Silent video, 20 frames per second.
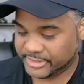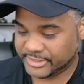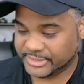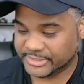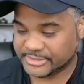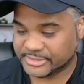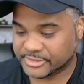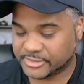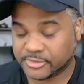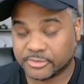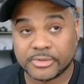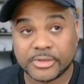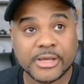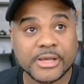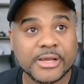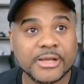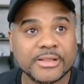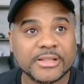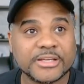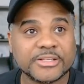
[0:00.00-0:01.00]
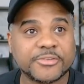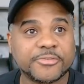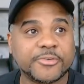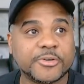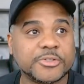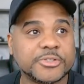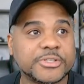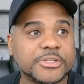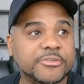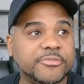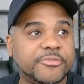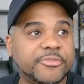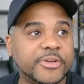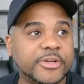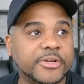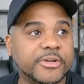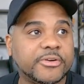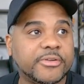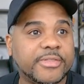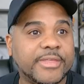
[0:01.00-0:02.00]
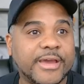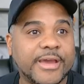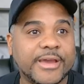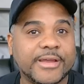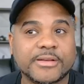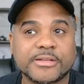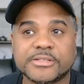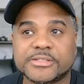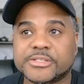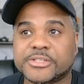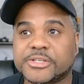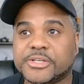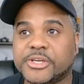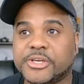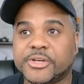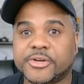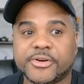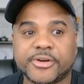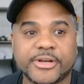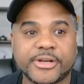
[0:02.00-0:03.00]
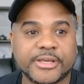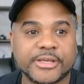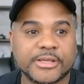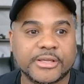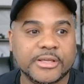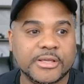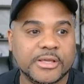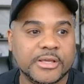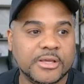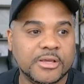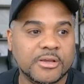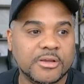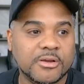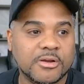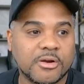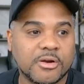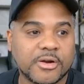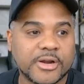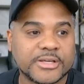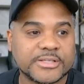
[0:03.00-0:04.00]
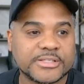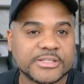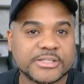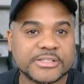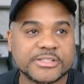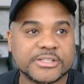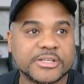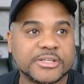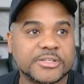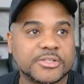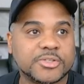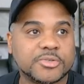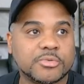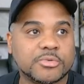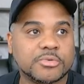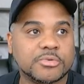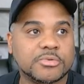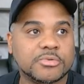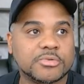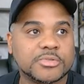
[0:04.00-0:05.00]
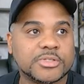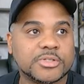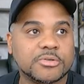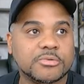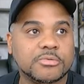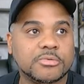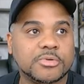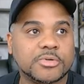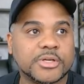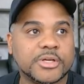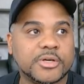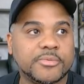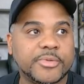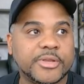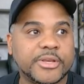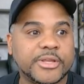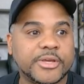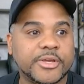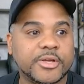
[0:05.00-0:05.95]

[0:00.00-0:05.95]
we need to do. Let's first configure that security, our SSH rule. So we'll come in